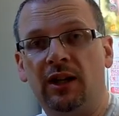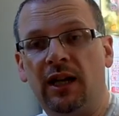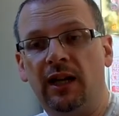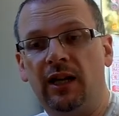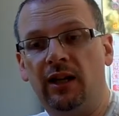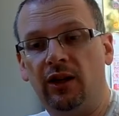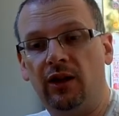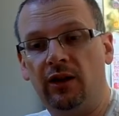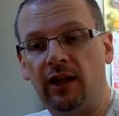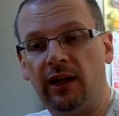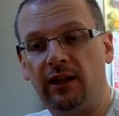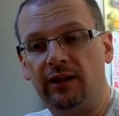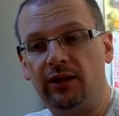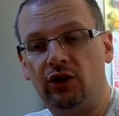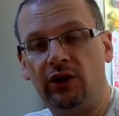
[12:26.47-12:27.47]
They
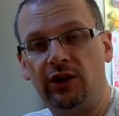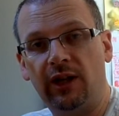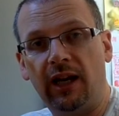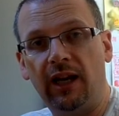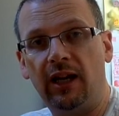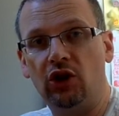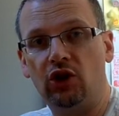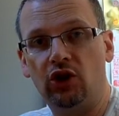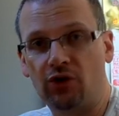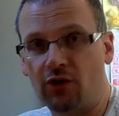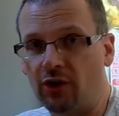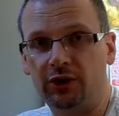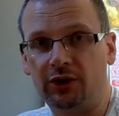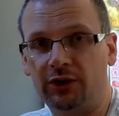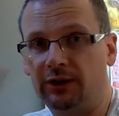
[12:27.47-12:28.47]
just take
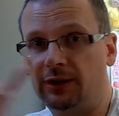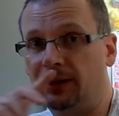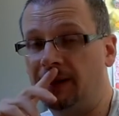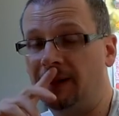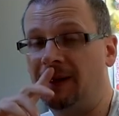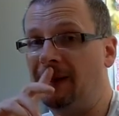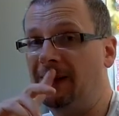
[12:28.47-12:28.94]
instructions